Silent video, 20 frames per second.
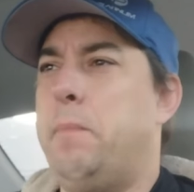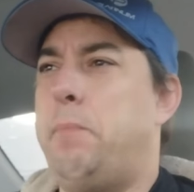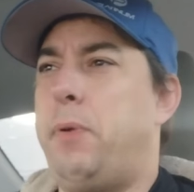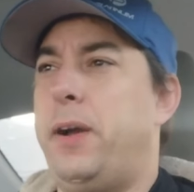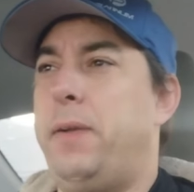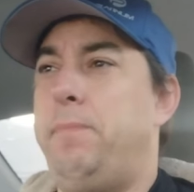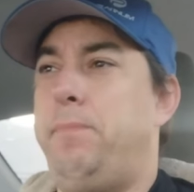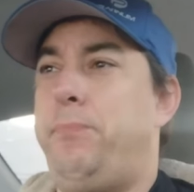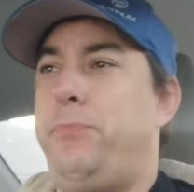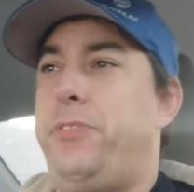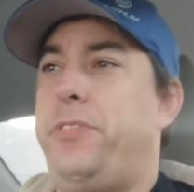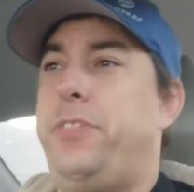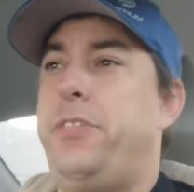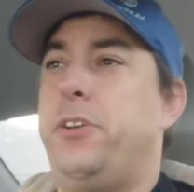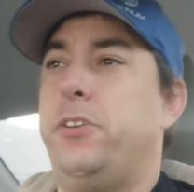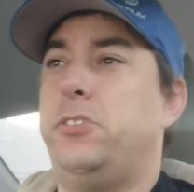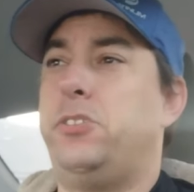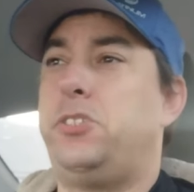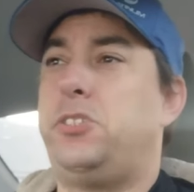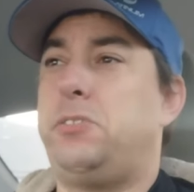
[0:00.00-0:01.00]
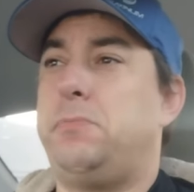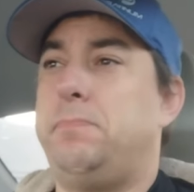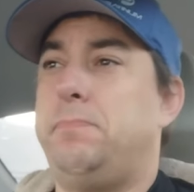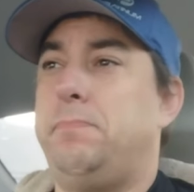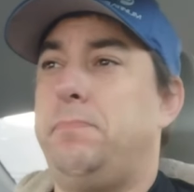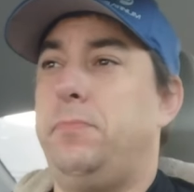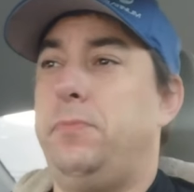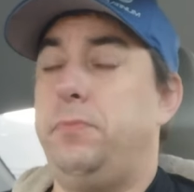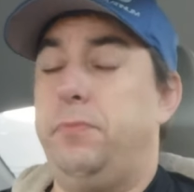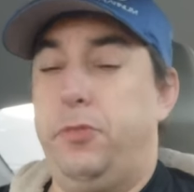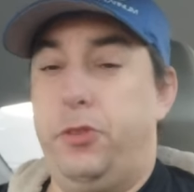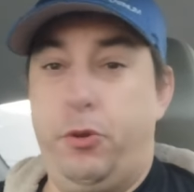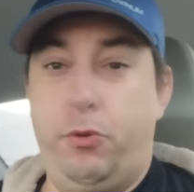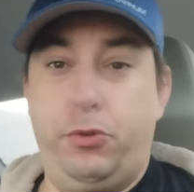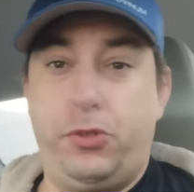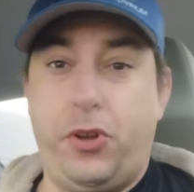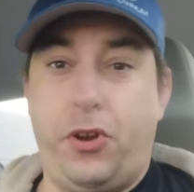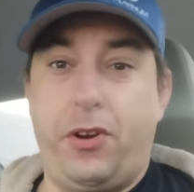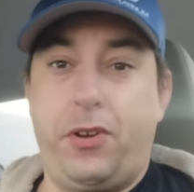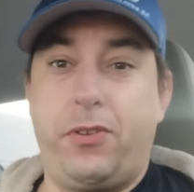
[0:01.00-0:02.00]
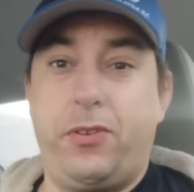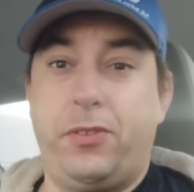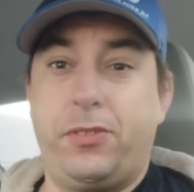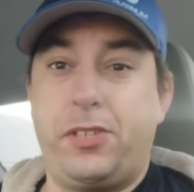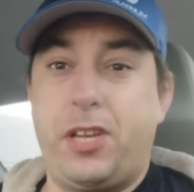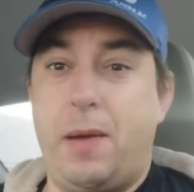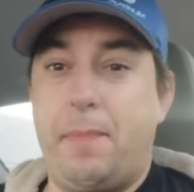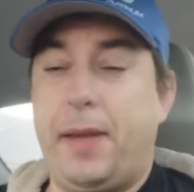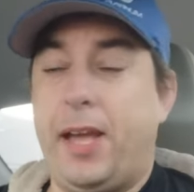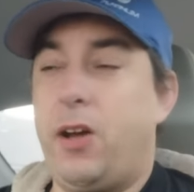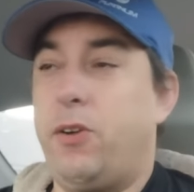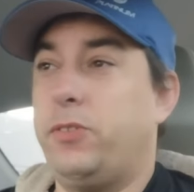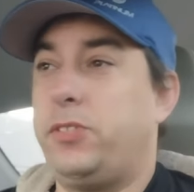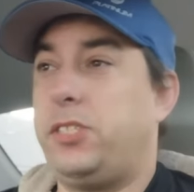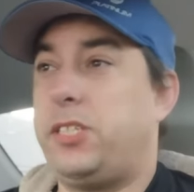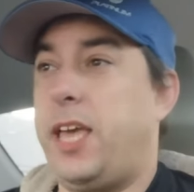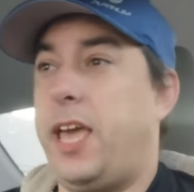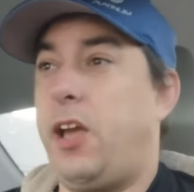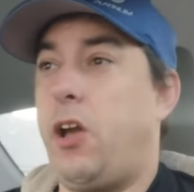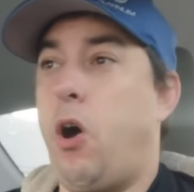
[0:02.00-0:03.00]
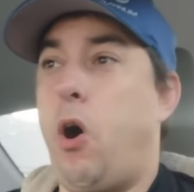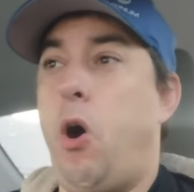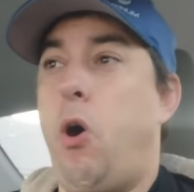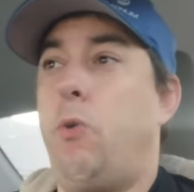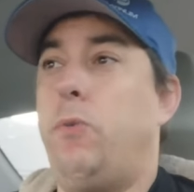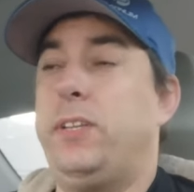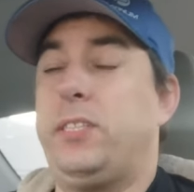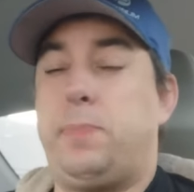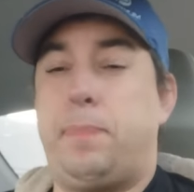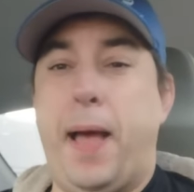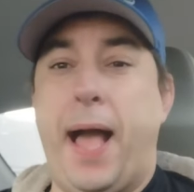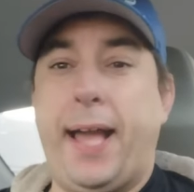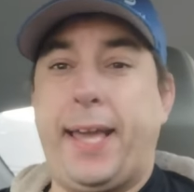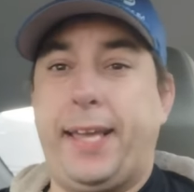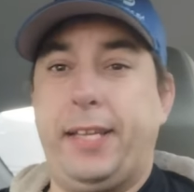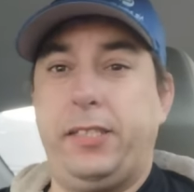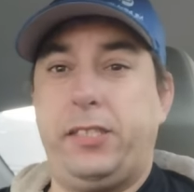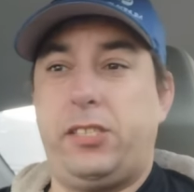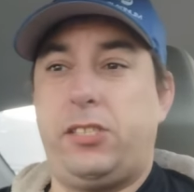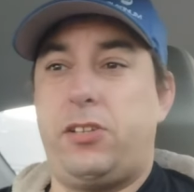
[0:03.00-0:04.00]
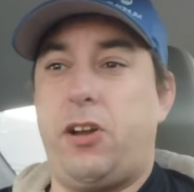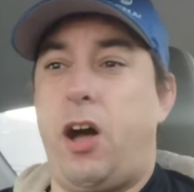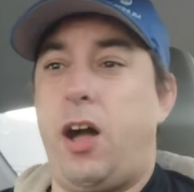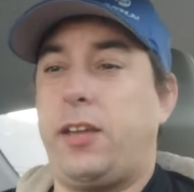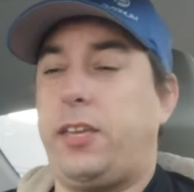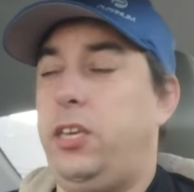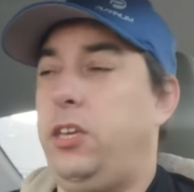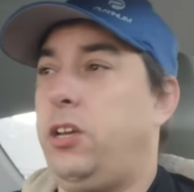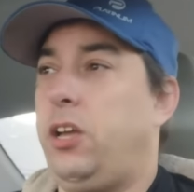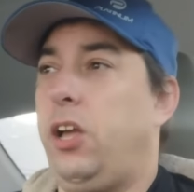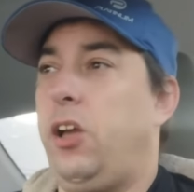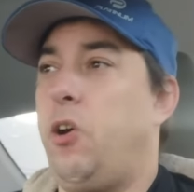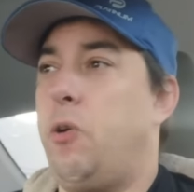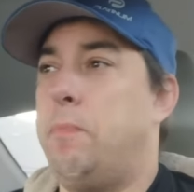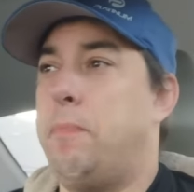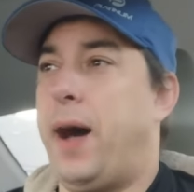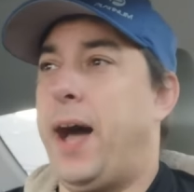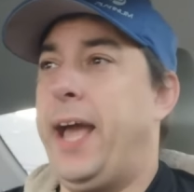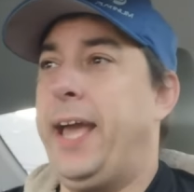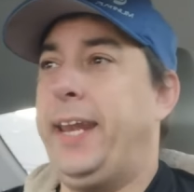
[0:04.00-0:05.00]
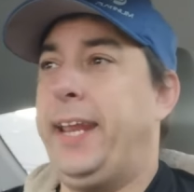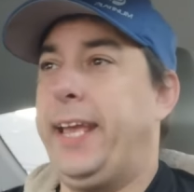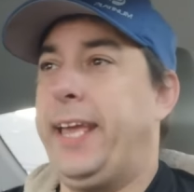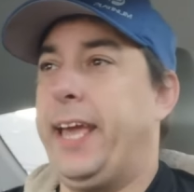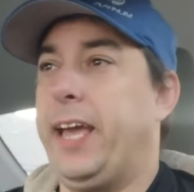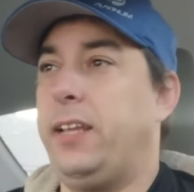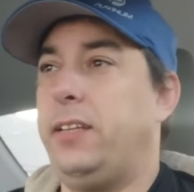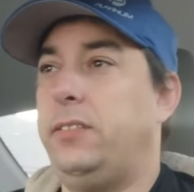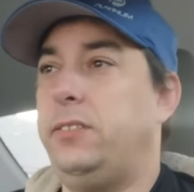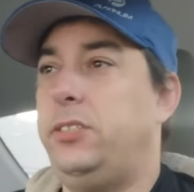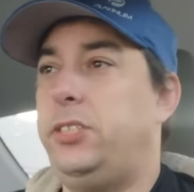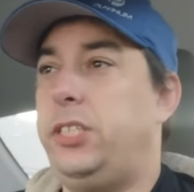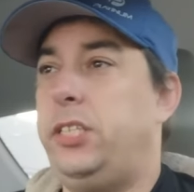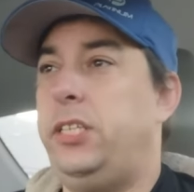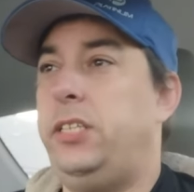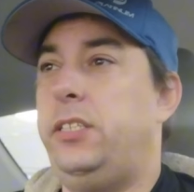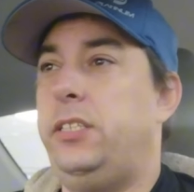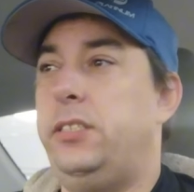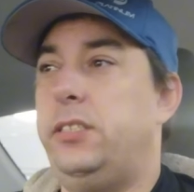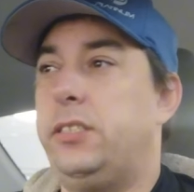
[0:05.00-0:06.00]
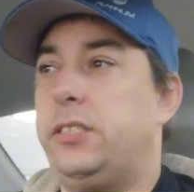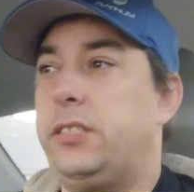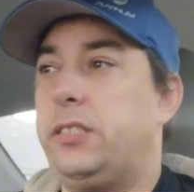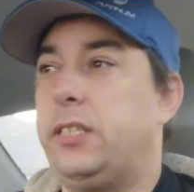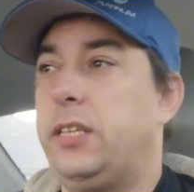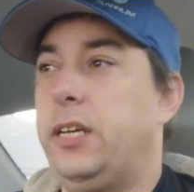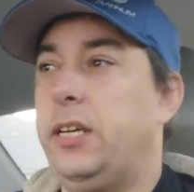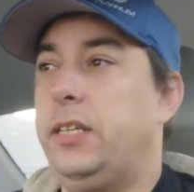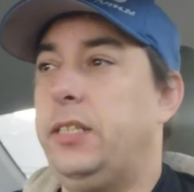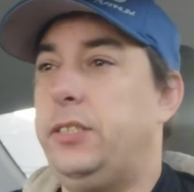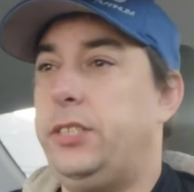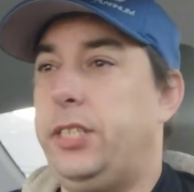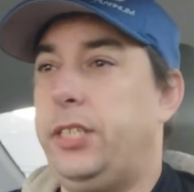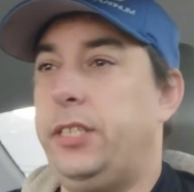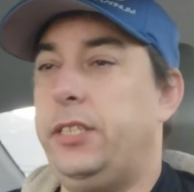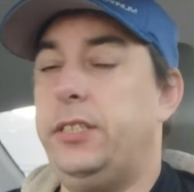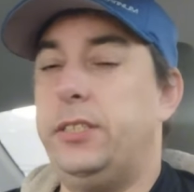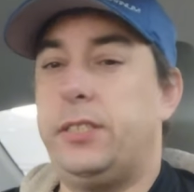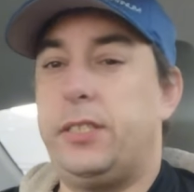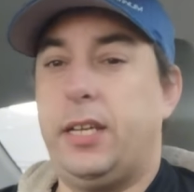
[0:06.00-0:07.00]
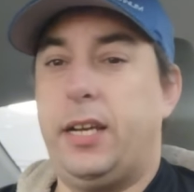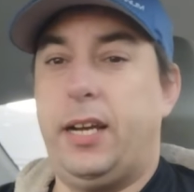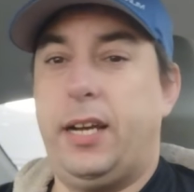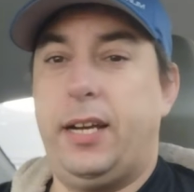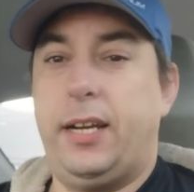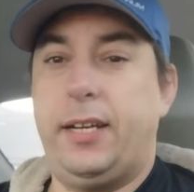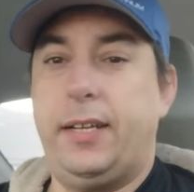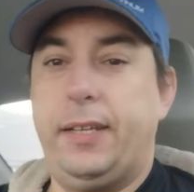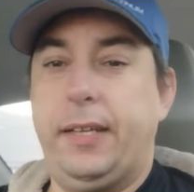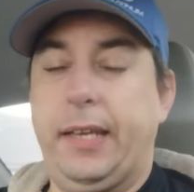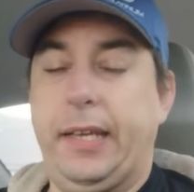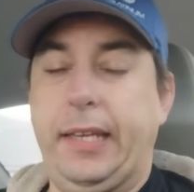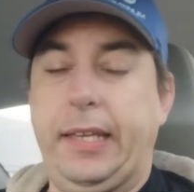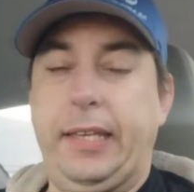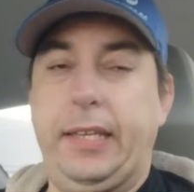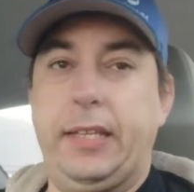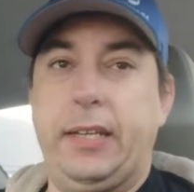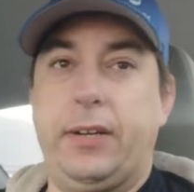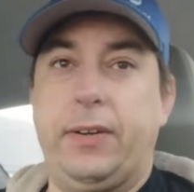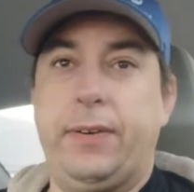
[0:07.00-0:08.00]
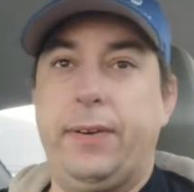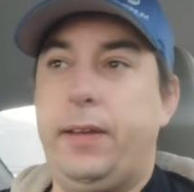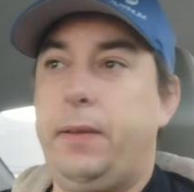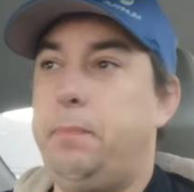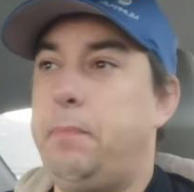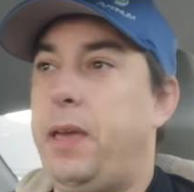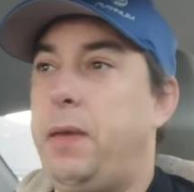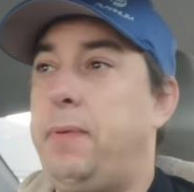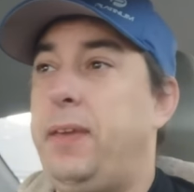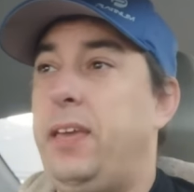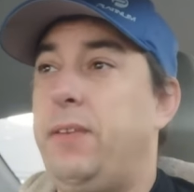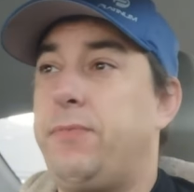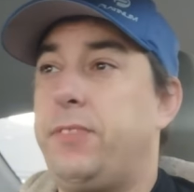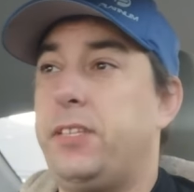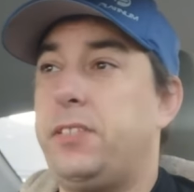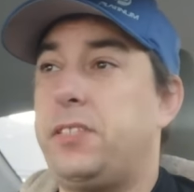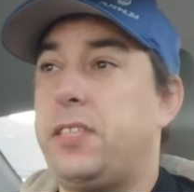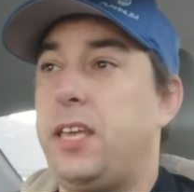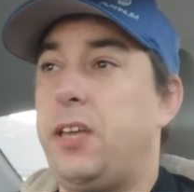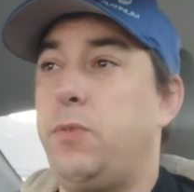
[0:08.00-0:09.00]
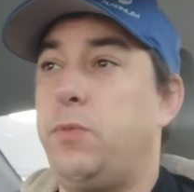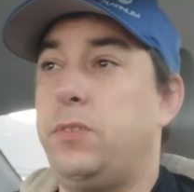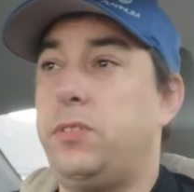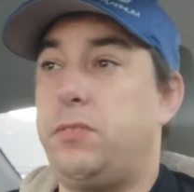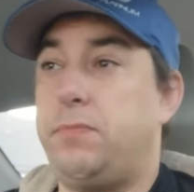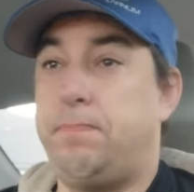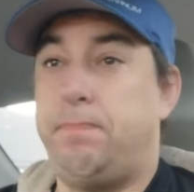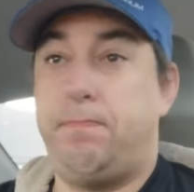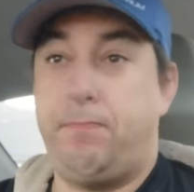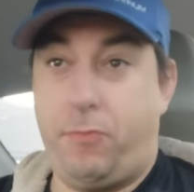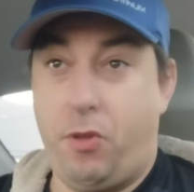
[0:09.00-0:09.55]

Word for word: but there's news articles coming out saying oh it's back in stock you can go buy it again jeez jeez uh, you know maybe if this thing was